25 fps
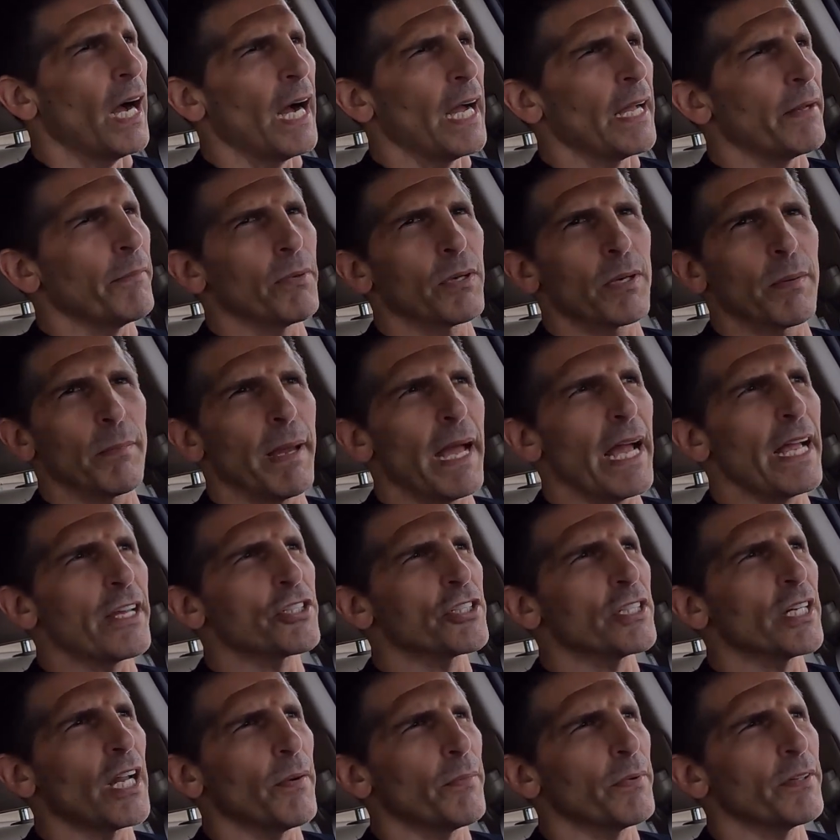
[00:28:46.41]
I would
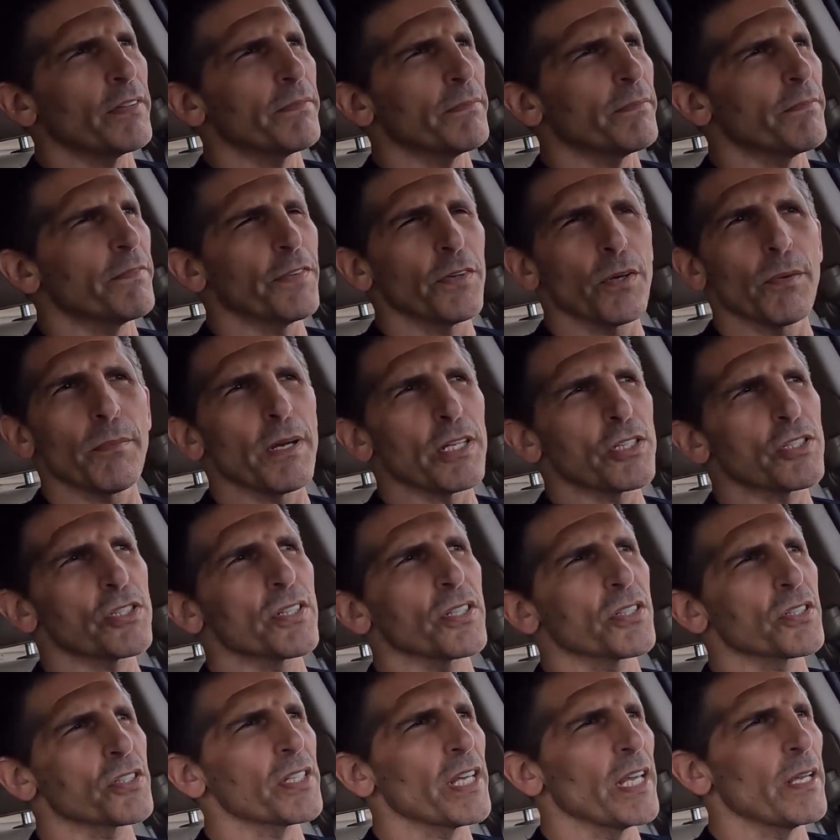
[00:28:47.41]
imagine I would feel much
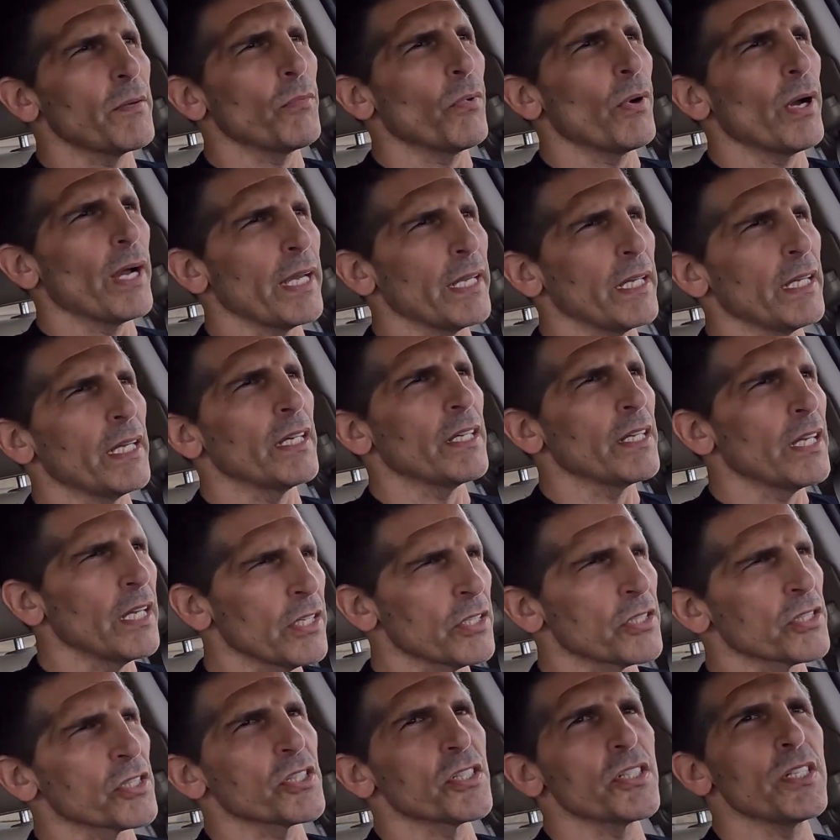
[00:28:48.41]
the same way.
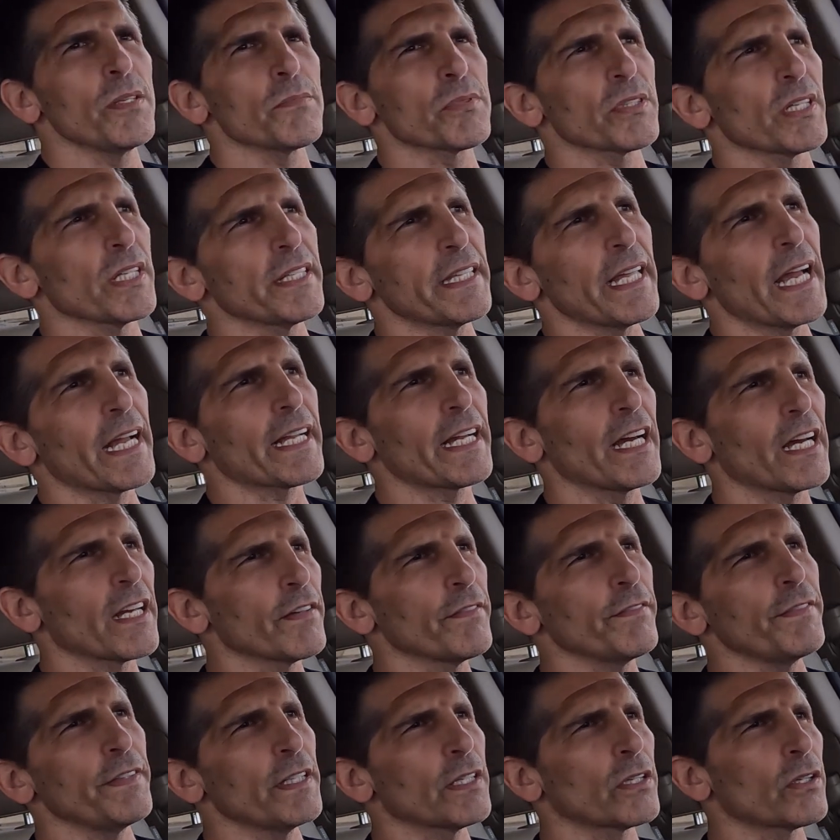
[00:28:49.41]
It just seems like that
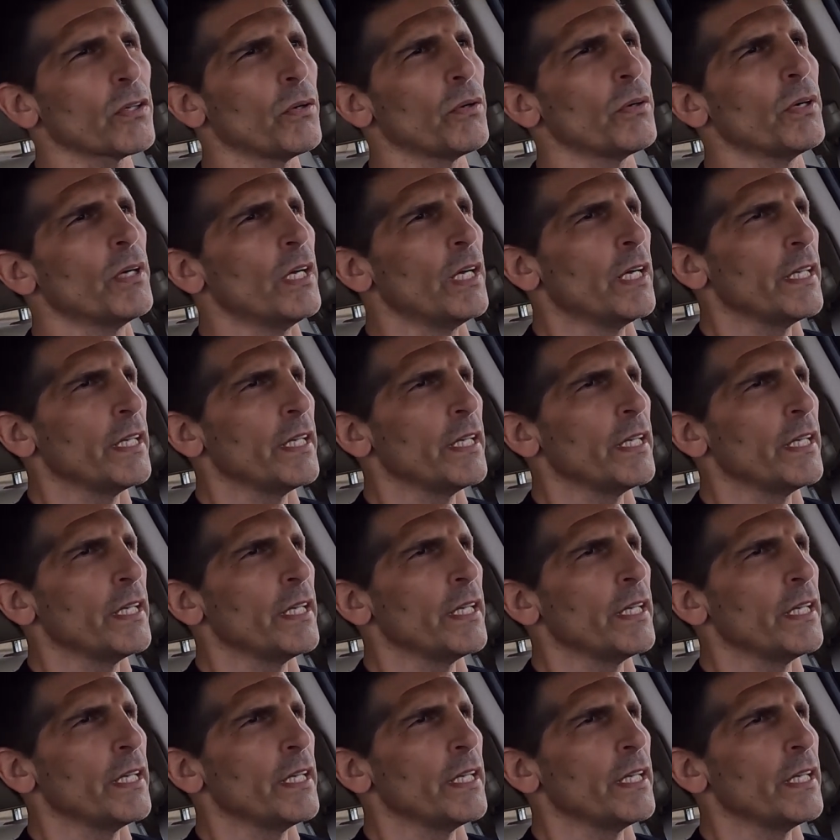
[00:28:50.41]
kind of vehicle.